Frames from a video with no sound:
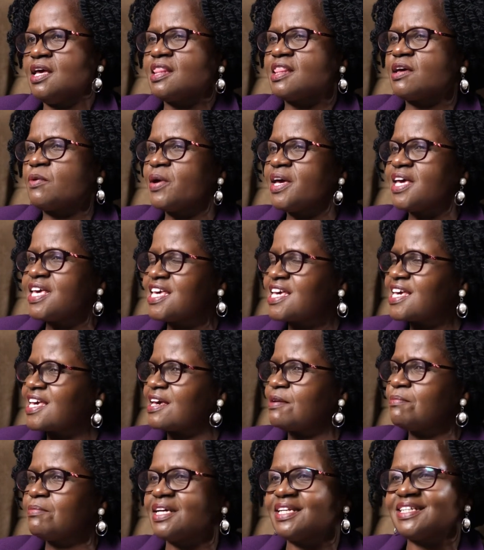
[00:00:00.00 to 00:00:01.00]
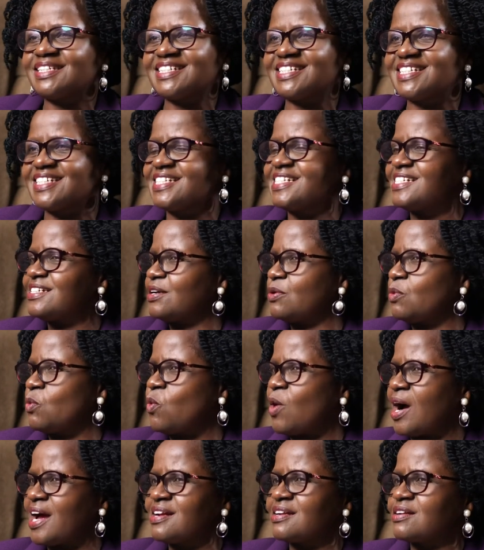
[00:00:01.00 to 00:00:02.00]
The way he came and did
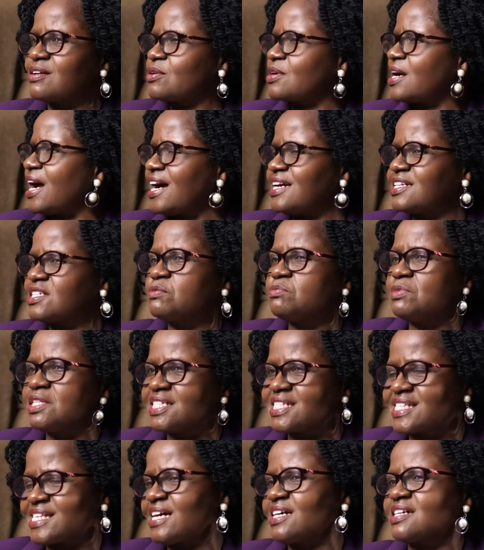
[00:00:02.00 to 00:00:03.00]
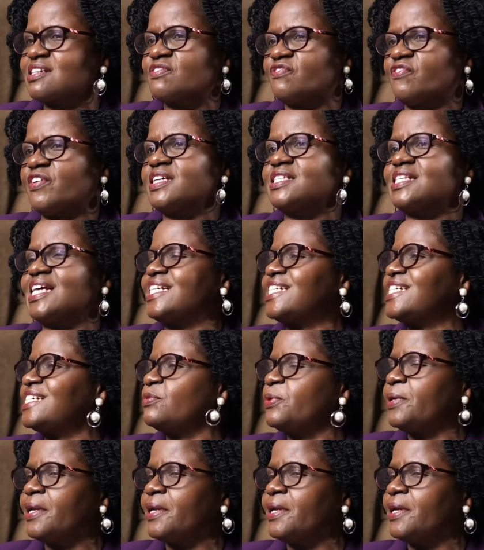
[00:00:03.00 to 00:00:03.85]
one ultimate sacrifice that he